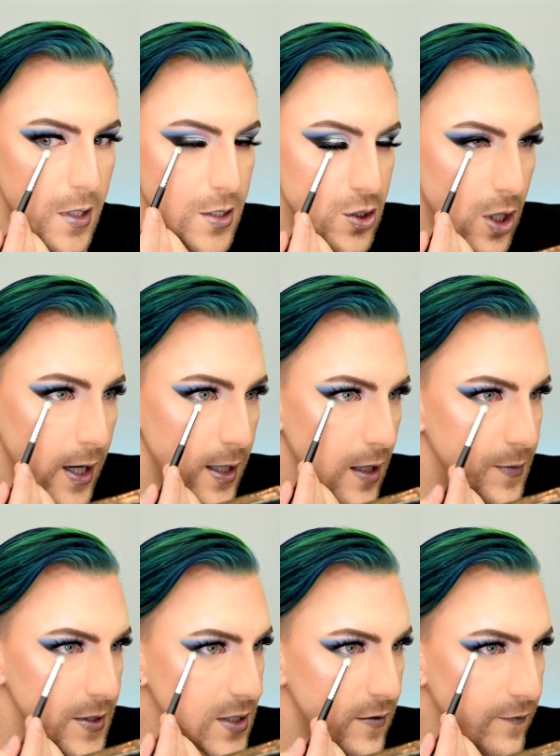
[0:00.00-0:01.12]
gonna try and keep
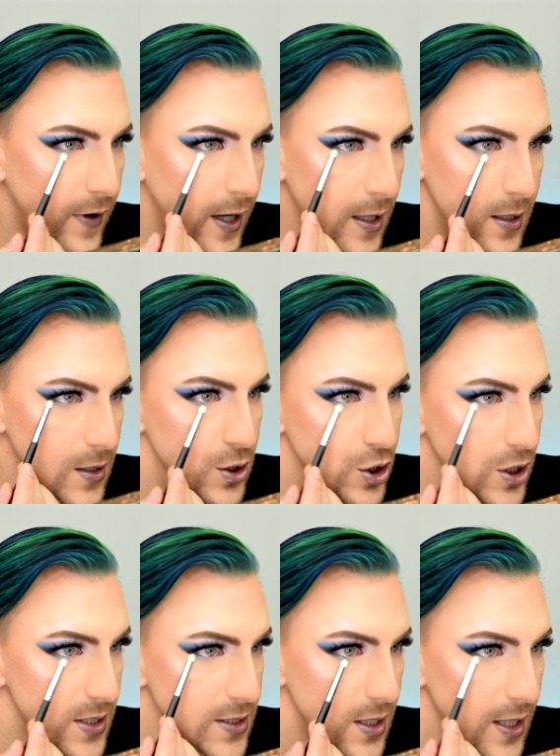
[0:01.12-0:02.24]
this confined
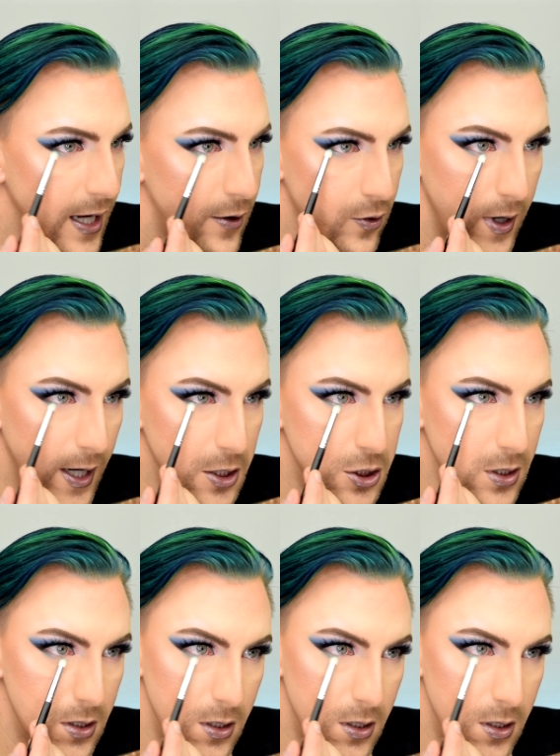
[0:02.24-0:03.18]
just to the outer edge.